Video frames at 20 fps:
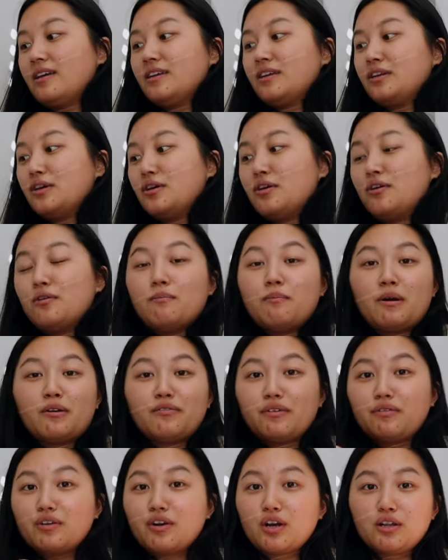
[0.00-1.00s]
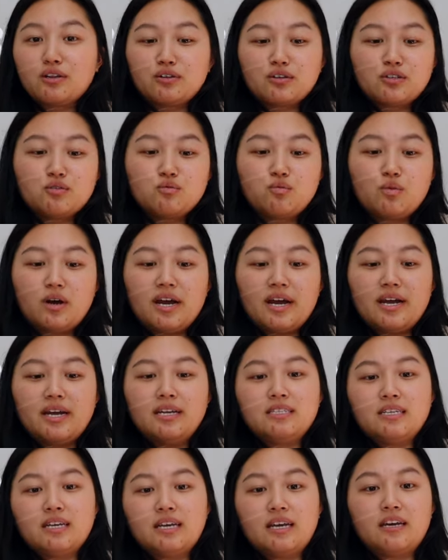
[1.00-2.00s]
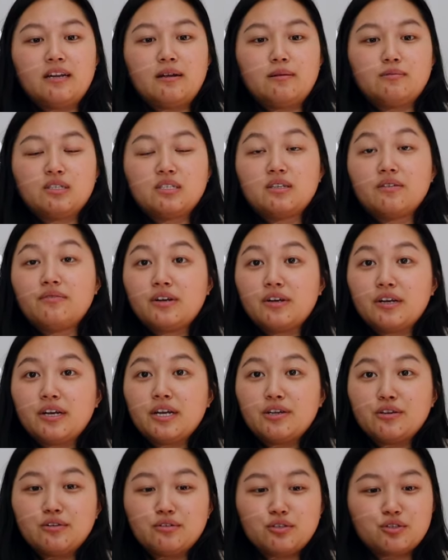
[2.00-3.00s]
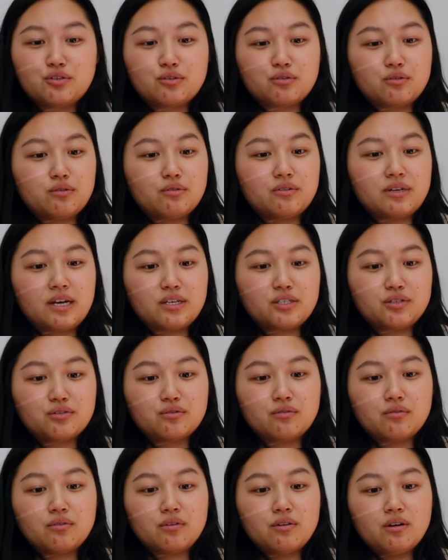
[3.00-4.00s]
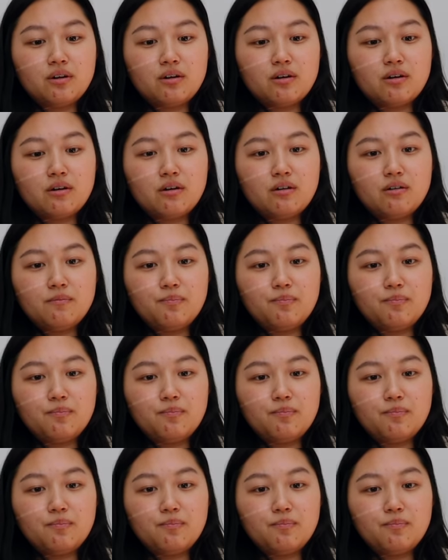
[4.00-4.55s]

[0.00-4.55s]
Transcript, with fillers: you know, my favorite color is white and I'm just a very neutral, natural girl.